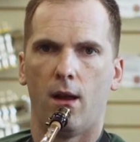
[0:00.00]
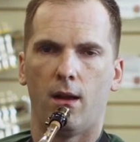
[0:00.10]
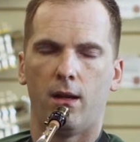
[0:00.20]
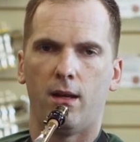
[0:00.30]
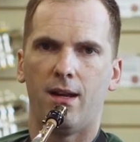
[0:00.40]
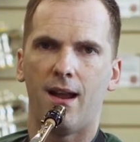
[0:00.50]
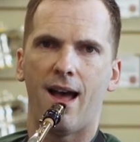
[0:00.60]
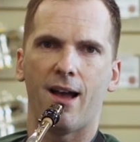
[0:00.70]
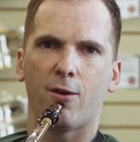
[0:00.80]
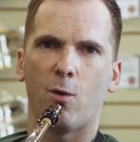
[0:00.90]

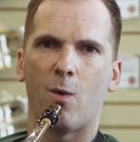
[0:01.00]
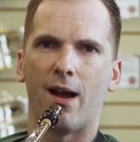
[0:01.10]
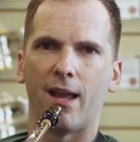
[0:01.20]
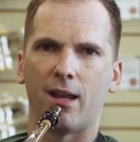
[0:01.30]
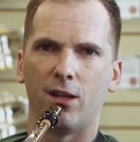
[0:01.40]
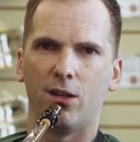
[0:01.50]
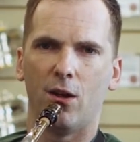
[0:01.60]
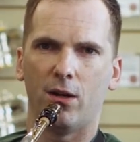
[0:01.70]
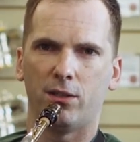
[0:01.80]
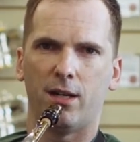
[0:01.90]
Not quite. You
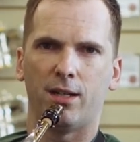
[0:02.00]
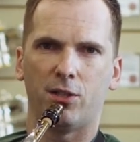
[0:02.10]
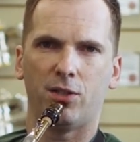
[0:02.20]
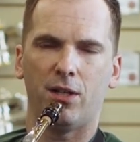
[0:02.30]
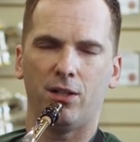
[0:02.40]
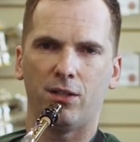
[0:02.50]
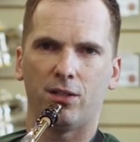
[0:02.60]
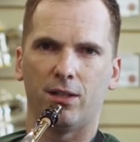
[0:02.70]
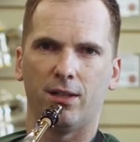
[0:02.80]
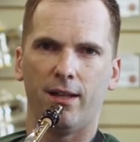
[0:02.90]
notice that it's still just
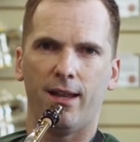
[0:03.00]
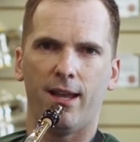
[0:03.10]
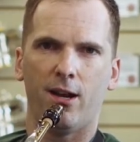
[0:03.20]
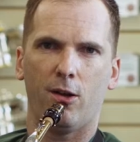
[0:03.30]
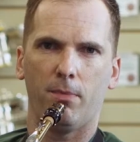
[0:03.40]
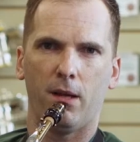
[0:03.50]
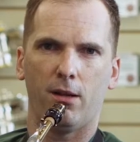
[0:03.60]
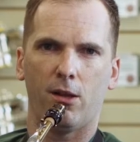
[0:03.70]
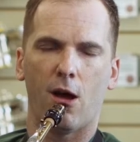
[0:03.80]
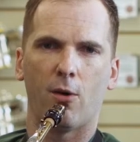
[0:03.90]
a little bit
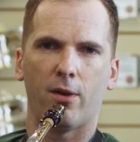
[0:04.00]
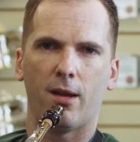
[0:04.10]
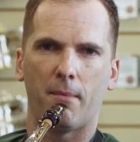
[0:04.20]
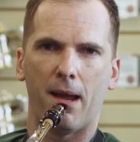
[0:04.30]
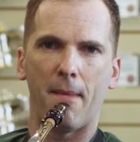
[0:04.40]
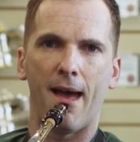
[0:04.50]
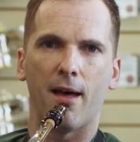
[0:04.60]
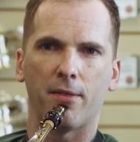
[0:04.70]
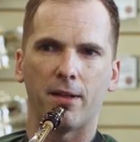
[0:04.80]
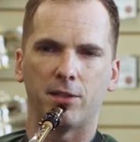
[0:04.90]
lower than my
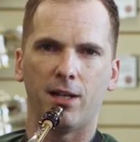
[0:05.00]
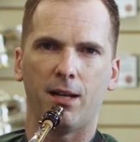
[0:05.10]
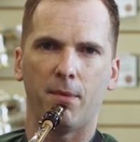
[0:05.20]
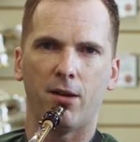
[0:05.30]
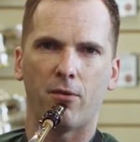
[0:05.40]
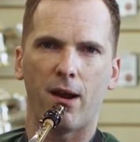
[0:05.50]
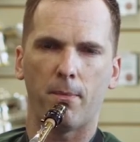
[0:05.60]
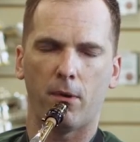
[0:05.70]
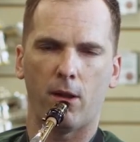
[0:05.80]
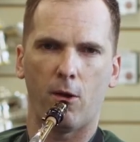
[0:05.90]
mouth. It's hitting me right
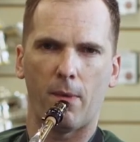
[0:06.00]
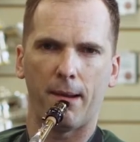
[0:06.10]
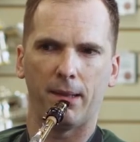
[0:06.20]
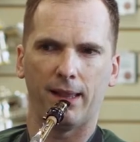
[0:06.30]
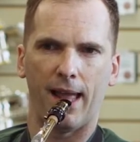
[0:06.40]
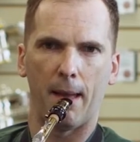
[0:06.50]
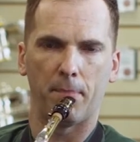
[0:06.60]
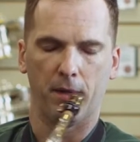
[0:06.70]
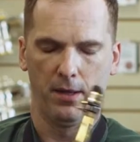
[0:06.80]
below my lip.